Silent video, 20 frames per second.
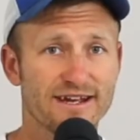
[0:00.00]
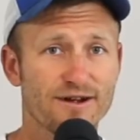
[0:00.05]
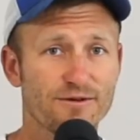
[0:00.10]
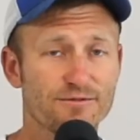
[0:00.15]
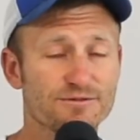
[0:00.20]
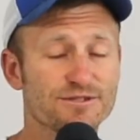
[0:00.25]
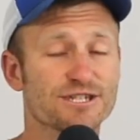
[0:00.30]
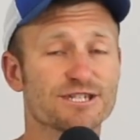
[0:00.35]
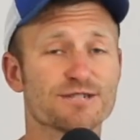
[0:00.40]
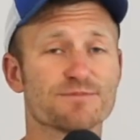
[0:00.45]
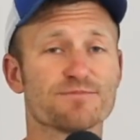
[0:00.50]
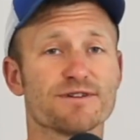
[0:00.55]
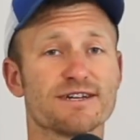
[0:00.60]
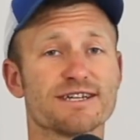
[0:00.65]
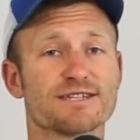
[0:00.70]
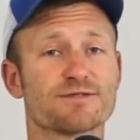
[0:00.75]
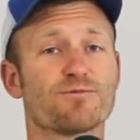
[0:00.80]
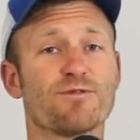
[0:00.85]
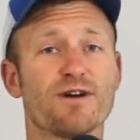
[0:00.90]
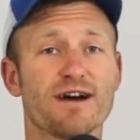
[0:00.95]
which
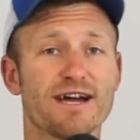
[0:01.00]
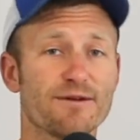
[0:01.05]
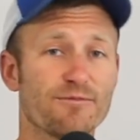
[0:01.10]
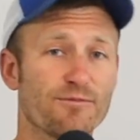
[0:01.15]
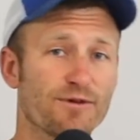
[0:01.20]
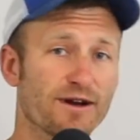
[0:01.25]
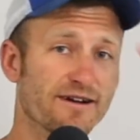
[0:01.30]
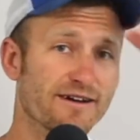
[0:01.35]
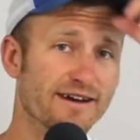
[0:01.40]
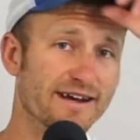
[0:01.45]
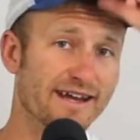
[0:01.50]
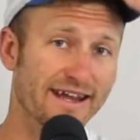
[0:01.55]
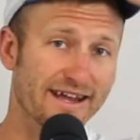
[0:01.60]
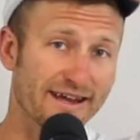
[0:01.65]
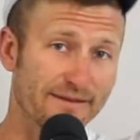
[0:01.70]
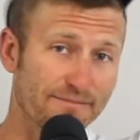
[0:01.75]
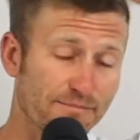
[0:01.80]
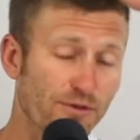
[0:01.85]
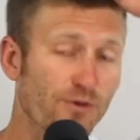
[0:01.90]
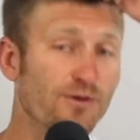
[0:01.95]
explains why I'm wearing
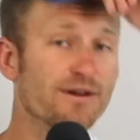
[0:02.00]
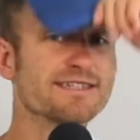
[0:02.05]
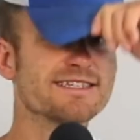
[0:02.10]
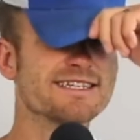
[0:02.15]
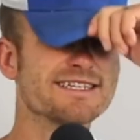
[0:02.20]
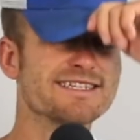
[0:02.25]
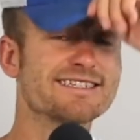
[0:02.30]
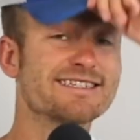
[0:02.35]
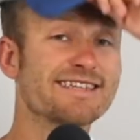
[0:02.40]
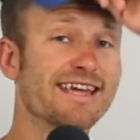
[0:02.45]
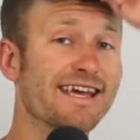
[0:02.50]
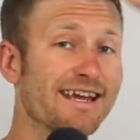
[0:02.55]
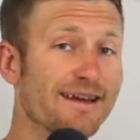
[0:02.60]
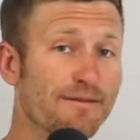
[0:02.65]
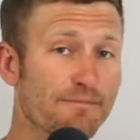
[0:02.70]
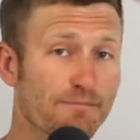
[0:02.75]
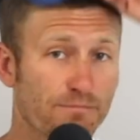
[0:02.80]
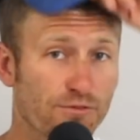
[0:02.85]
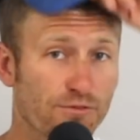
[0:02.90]
a Boise State